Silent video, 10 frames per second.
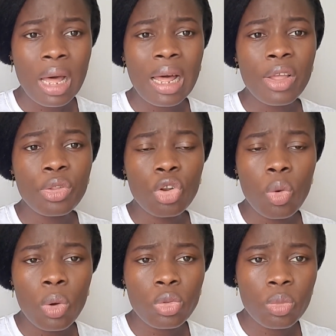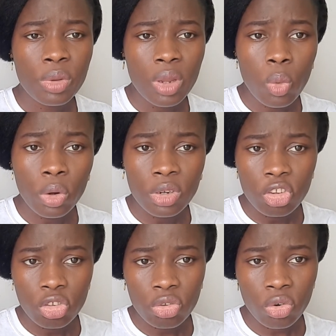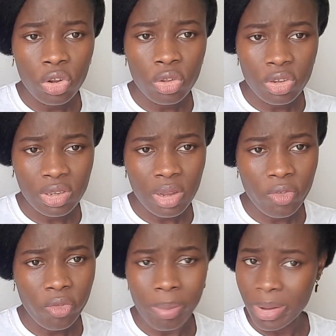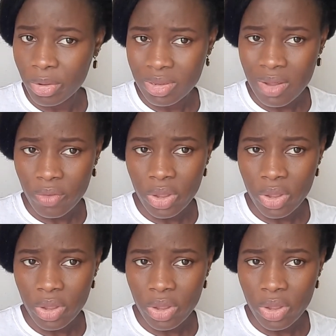And you do not want to be the one destroying yourself by yourself.